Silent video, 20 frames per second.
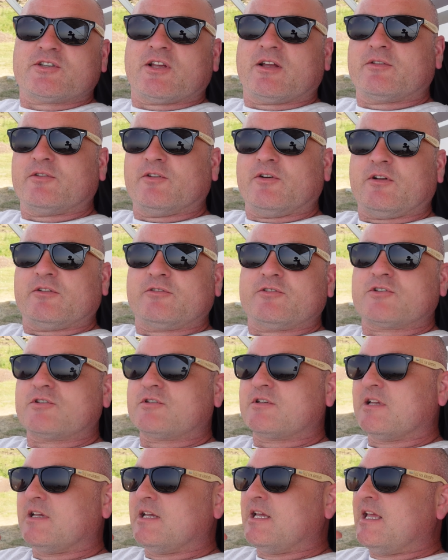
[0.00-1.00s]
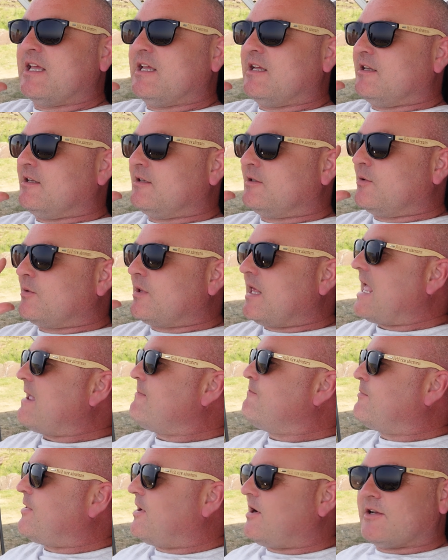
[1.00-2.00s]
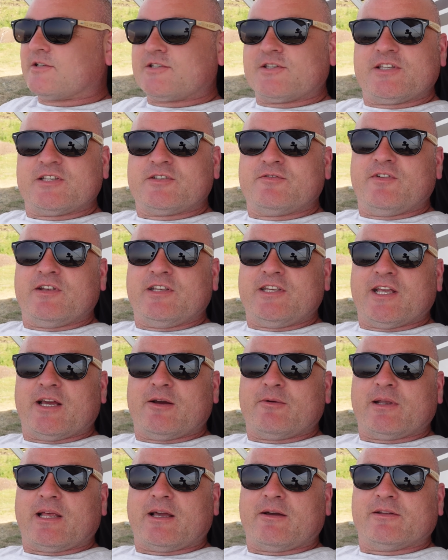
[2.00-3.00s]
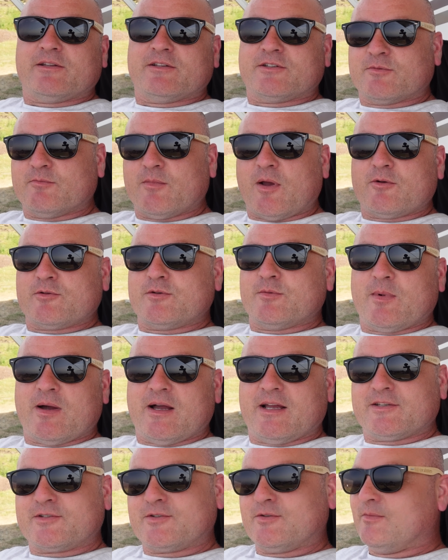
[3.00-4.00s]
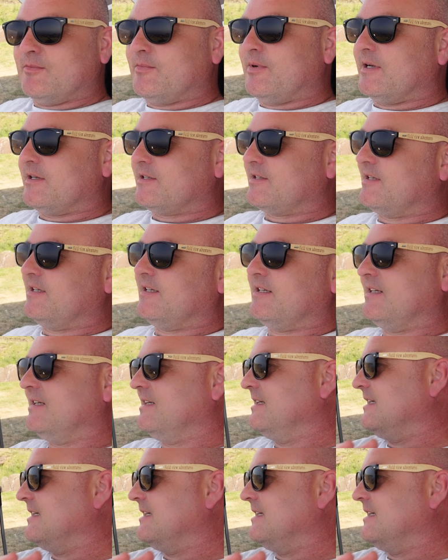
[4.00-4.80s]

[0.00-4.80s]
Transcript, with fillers: so I thought I'll just do the end part of this video yeah. now and some motorbikes. Noisy devils.